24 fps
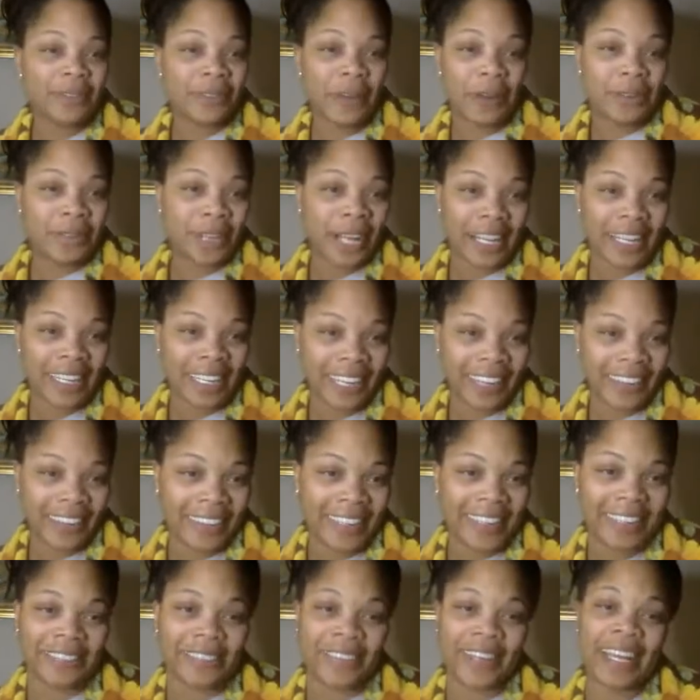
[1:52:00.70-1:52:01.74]
probably not
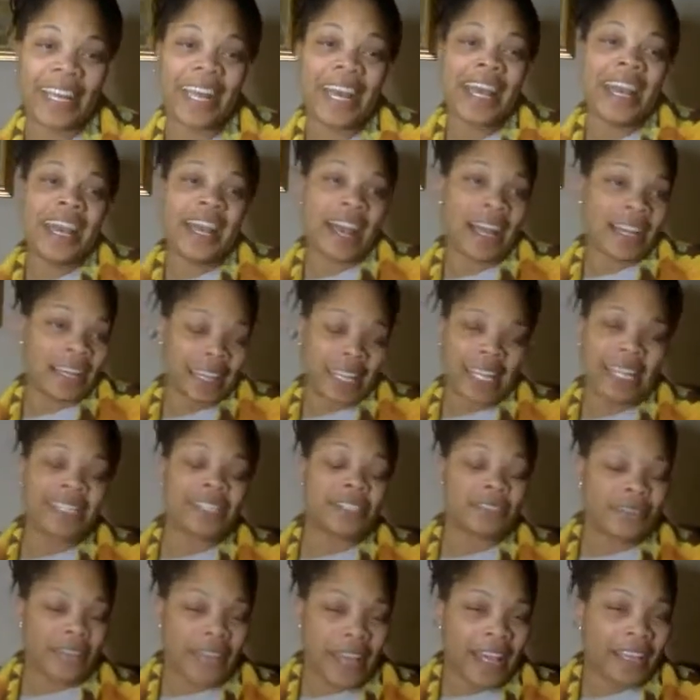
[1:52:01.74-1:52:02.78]
current, but I'd like
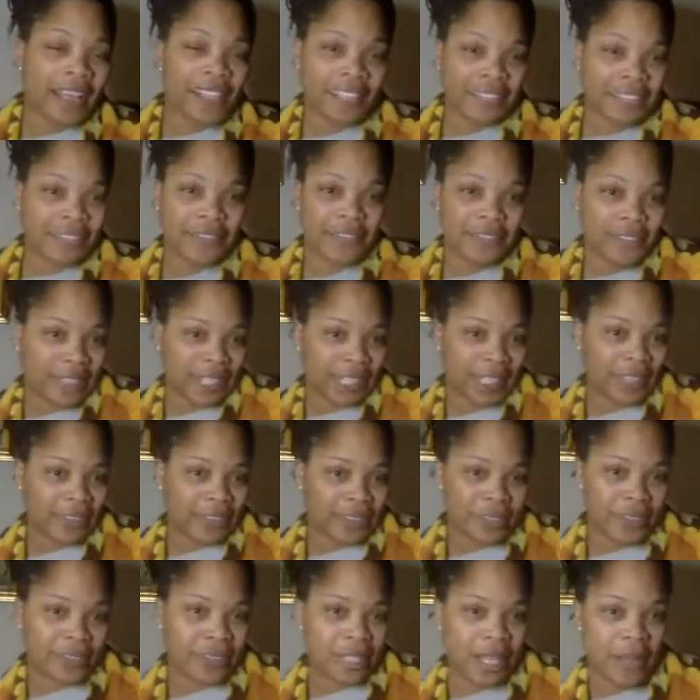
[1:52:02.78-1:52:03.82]
to edit some videos
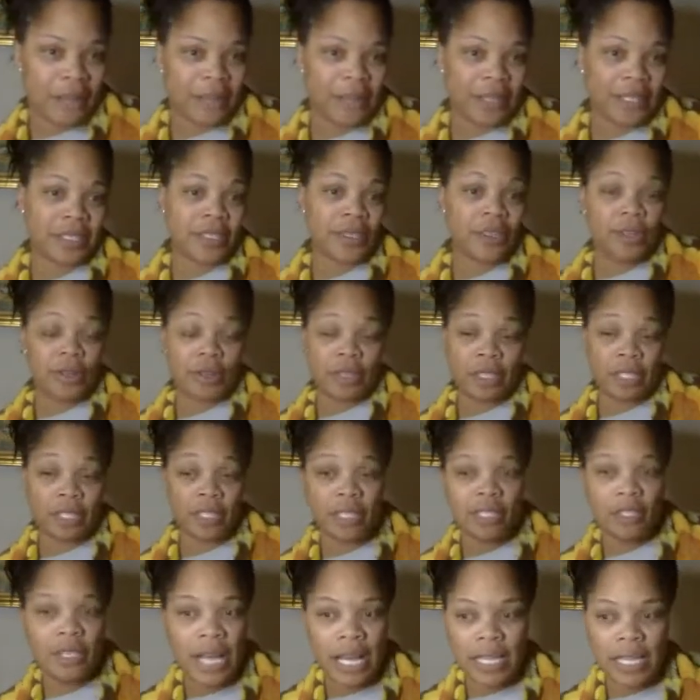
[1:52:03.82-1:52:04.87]
or something. So can
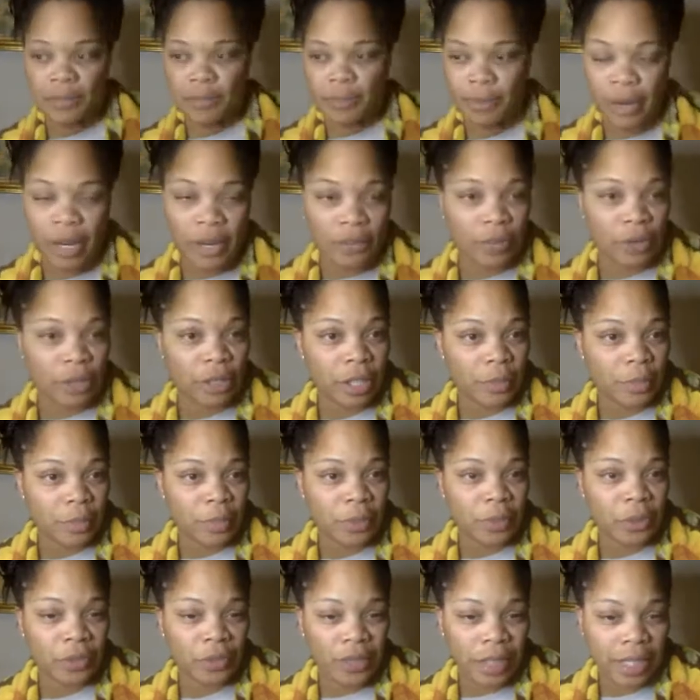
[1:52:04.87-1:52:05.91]
you guys pray for a little bit
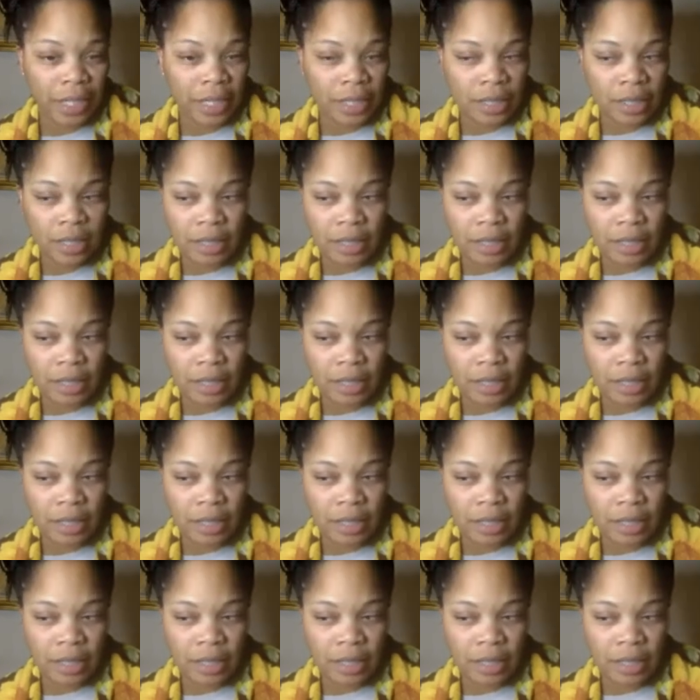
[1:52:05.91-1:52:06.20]
more rain?